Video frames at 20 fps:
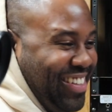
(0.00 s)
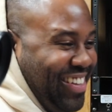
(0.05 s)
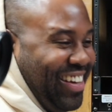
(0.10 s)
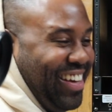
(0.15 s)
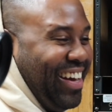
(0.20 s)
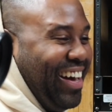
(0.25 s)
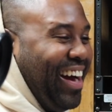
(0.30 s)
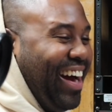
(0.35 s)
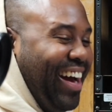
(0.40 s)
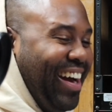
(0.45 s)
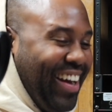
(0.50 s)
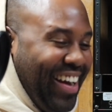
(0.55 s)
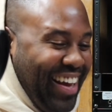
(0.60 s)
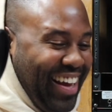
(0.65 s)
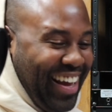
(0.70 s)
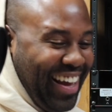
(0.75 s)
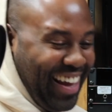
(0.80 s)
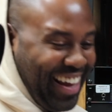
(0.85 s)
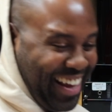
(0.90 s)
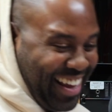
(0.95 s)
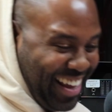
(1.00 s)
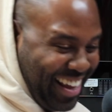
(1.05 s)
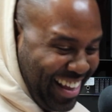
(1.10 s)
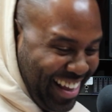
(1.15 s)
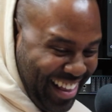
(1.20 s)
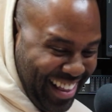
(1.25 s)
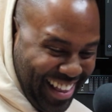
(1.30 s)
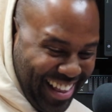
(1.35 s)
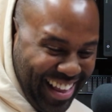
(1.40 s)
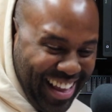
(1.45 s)
it up. All right,
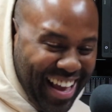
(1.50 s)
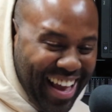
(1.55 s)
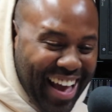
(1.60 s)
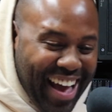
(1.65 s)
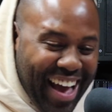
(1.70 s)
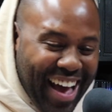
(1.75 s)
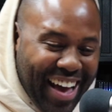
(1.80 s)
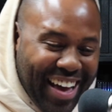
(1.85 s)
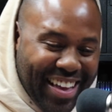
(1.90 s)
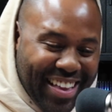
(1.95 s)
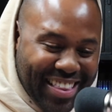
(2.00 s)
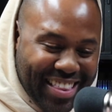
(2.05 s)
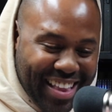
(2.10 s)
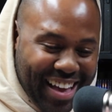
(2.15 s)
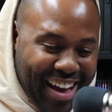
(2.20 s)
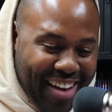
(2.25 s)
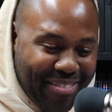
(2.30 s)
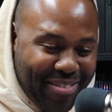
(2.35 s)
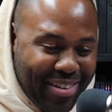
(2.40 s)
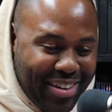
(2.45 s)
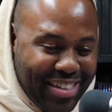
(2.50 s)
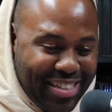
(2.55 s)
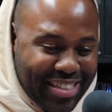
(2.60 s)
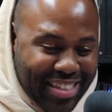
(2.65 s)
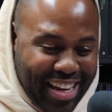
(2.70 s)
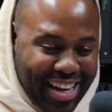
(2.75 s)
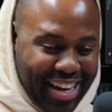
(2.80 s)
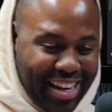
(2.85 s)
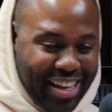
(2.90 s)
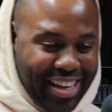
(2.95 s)
okay. Nah,
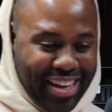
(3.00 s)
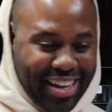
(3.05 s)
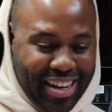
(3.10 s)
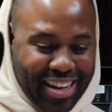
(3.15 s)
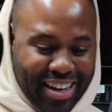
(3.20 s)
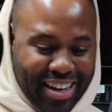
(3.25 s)
appreciate it.